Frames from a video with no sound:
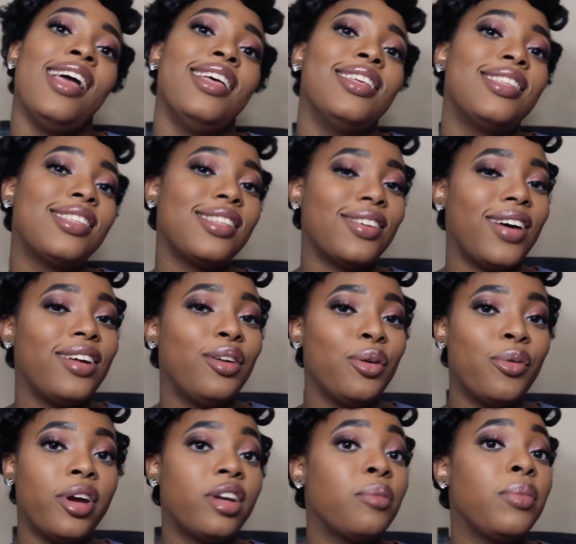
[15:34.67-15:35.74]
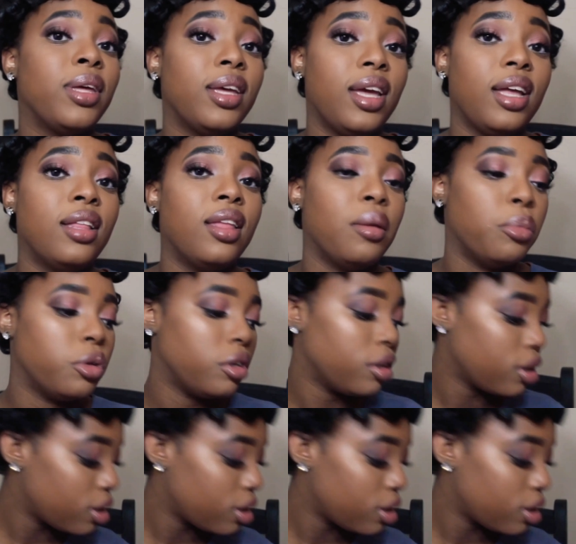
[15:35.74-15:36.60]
So I do recommend getting that book.